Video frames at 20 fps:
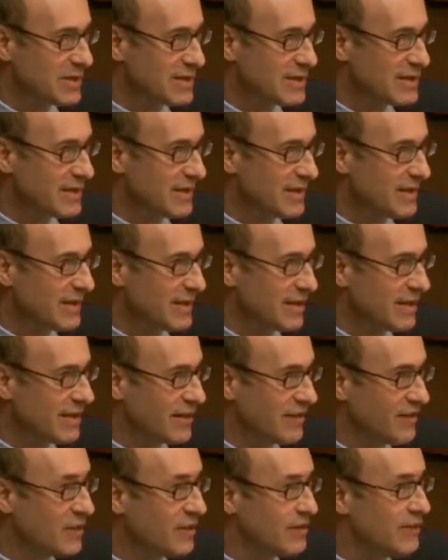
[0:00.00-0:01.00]
but certainly
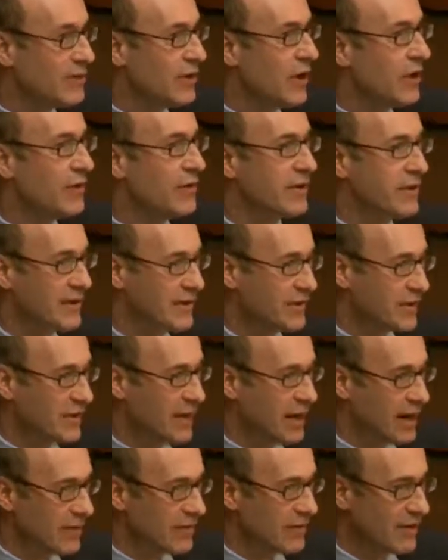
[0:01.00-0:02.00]
if you don't do
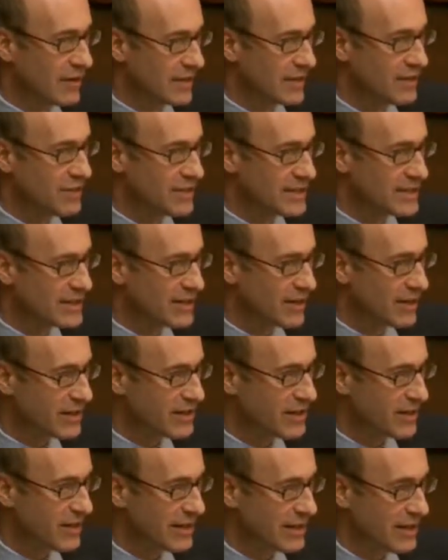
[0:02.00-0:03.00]
outright
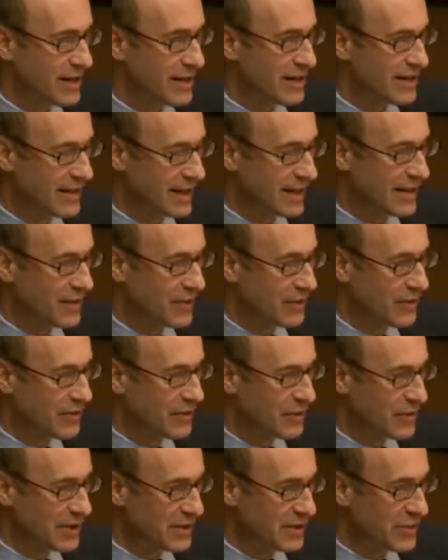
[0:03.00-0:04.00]
restructuring and get it
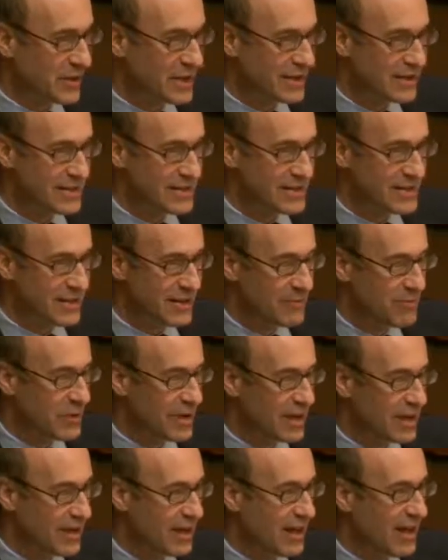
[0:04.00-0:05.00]
over with quickly some
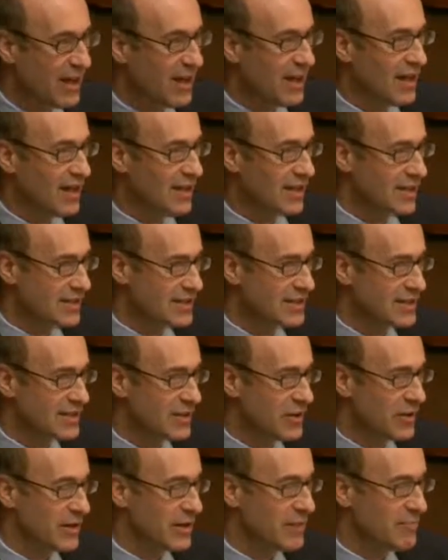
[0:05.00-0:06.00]
way, this is
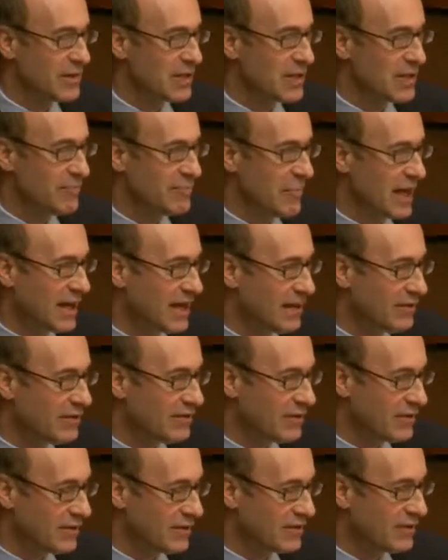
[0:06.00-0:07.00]
going to be
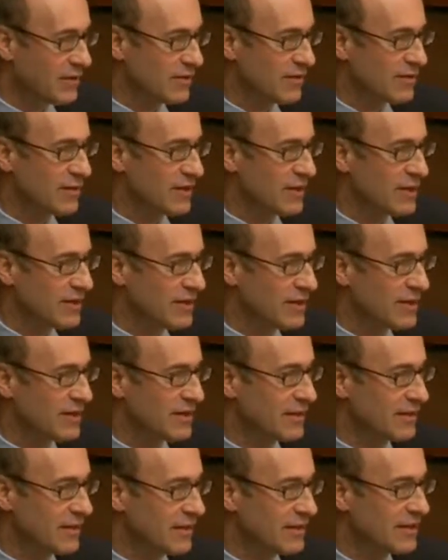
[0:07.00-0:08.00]
painful for a
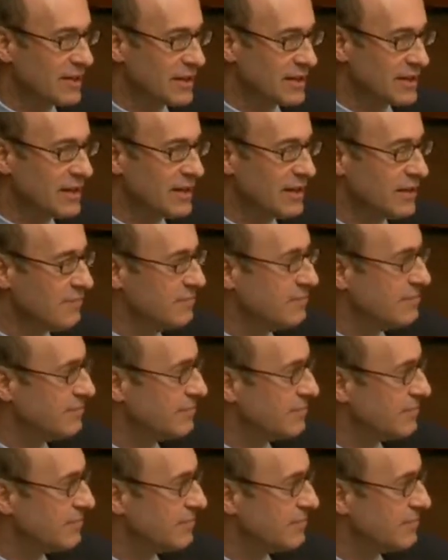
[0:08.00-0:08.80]
long, long time.